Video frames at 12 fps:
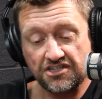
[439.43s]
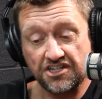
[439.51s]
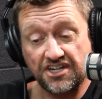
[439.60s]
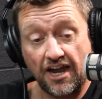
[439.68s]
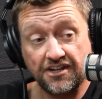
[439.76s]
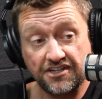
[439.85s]
the
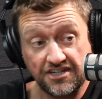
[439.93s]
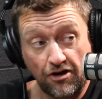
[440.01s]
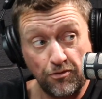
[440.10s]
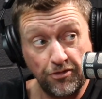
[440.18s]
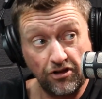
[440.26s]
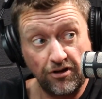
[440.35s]

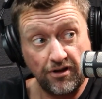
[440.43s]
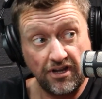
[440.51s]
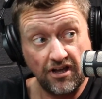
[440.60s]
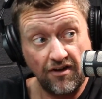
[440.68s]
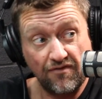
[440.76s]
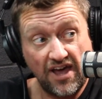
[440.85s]

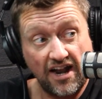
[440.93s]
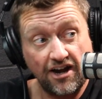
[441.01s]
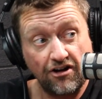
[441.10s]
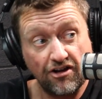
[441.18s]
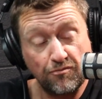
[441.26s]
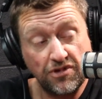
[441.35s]
desirability of that
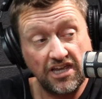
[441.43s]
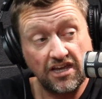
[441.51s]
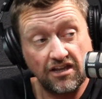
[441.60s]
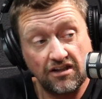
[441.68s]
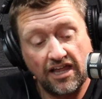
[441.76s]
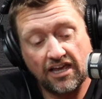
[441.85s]
area
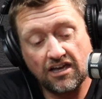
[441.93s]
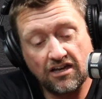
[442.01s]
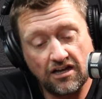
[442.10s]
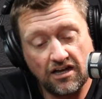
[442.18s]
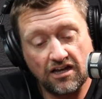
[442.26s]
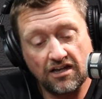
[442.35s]
being at like
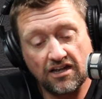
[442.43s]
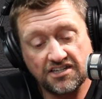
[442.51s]
a